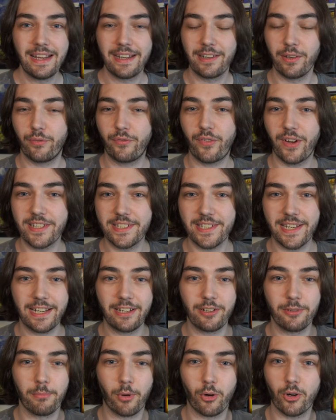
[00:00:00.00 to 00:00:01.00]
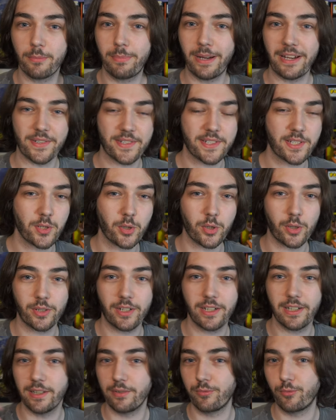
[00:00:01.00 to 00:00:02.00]
you're finding out more about
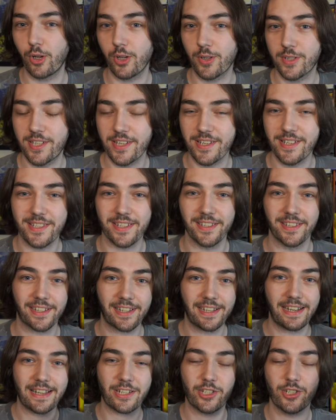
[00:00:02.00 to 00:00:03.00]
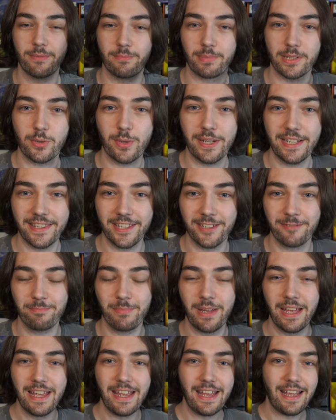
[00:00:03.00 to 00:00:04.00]
Sora and Roxas and the connection between them,